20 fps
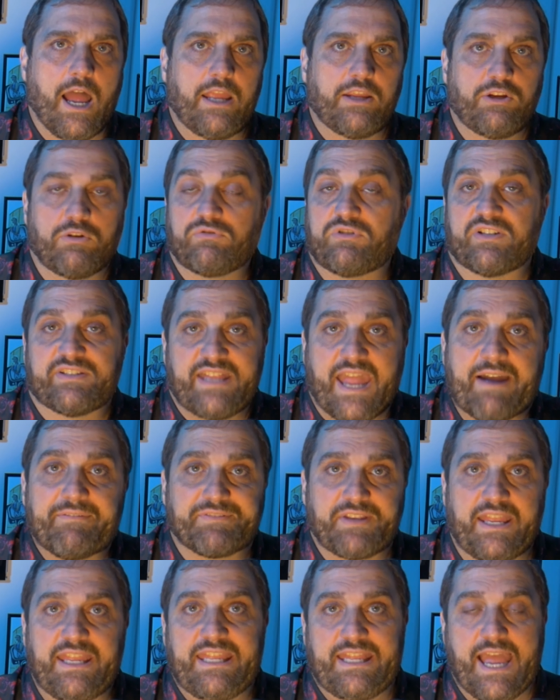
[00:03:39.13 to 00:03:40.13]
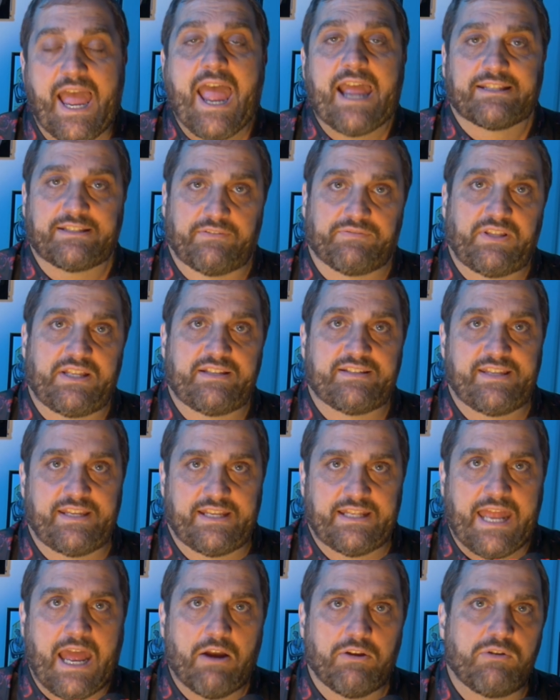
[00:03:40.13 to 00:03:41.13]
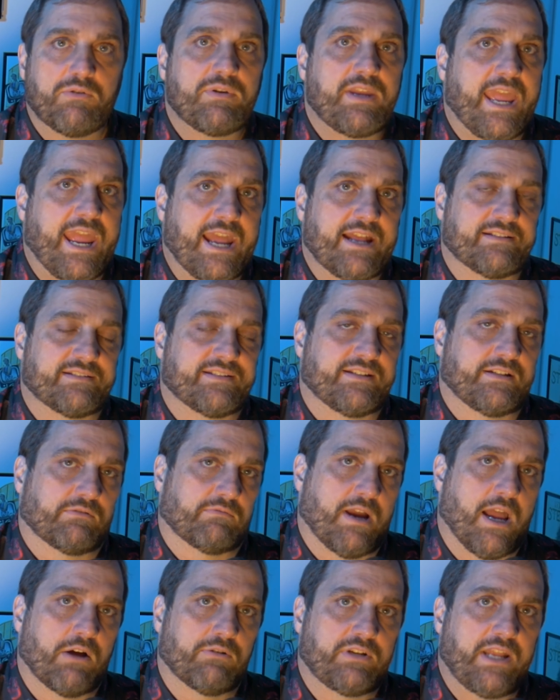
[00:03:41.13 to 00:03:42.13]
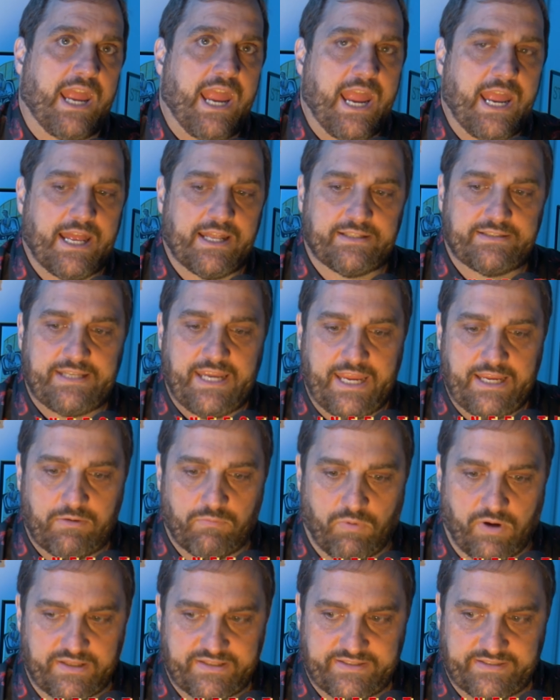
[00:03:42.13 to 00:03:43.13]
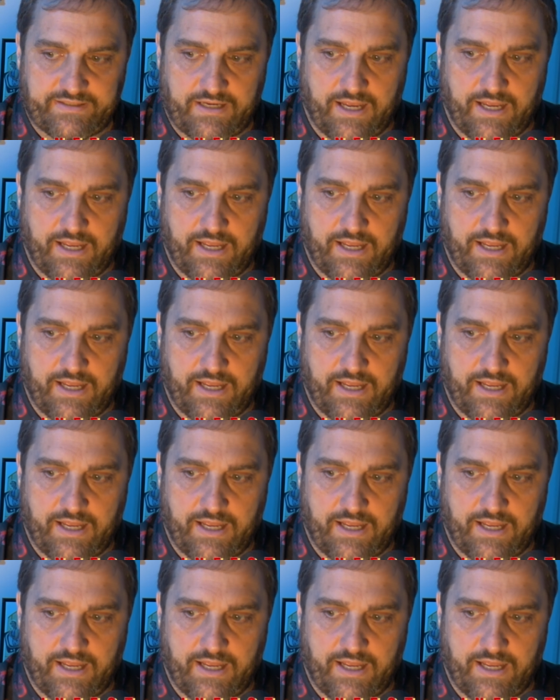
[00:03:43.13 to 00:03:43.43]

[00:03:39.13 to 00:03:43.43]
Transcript: You just have to actively seek it out. You can't sit around and take what's